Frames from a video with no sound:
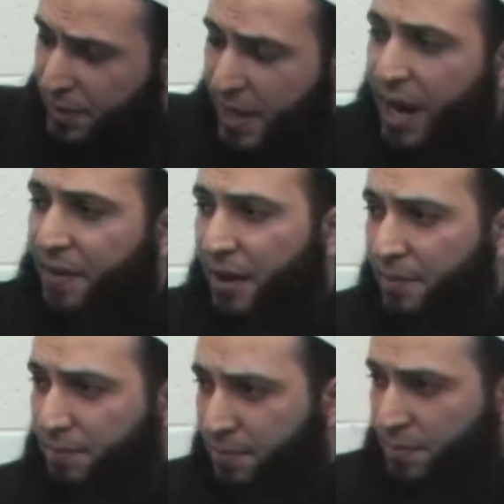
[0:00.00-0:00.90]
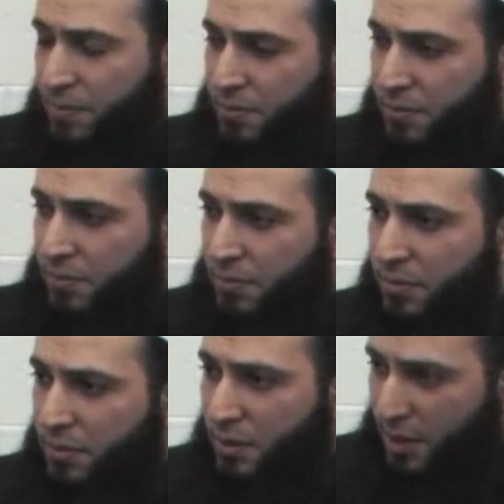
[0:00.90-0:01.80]
with the other.
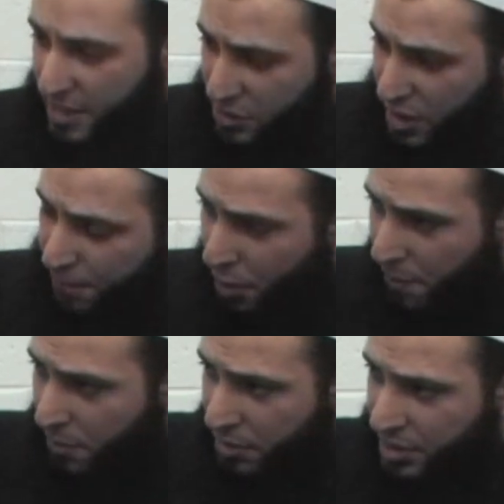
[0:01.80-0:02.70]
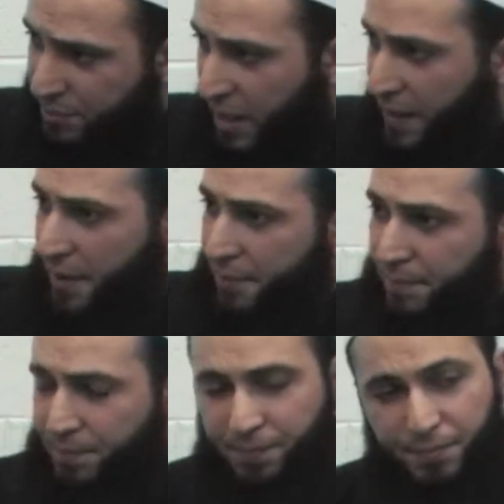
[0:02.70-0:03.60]
He's got a problem with his brother.
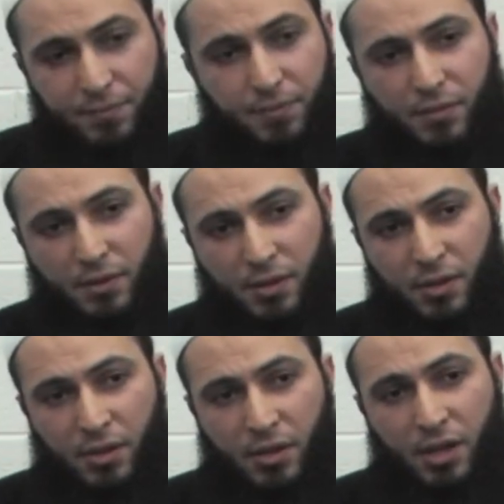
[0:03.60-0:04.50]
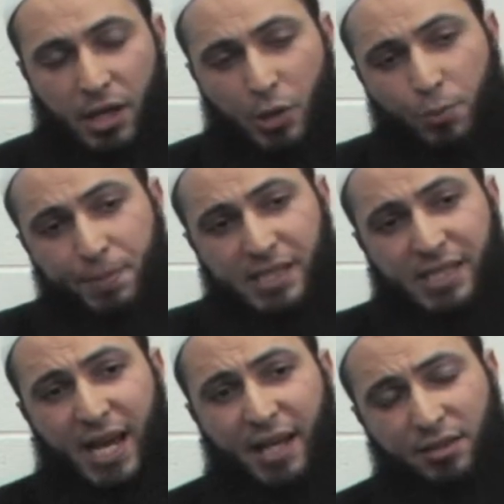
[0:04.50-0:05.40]
It will be
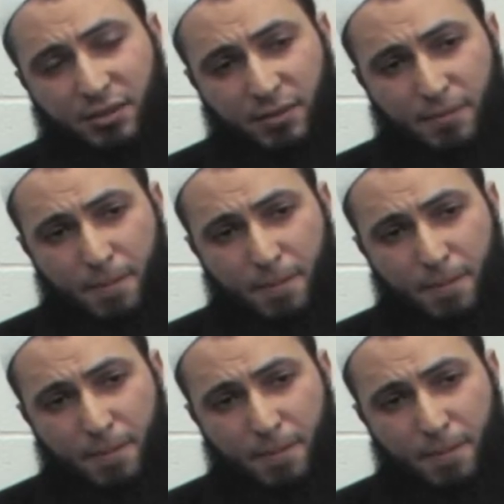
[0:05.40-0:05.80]
said,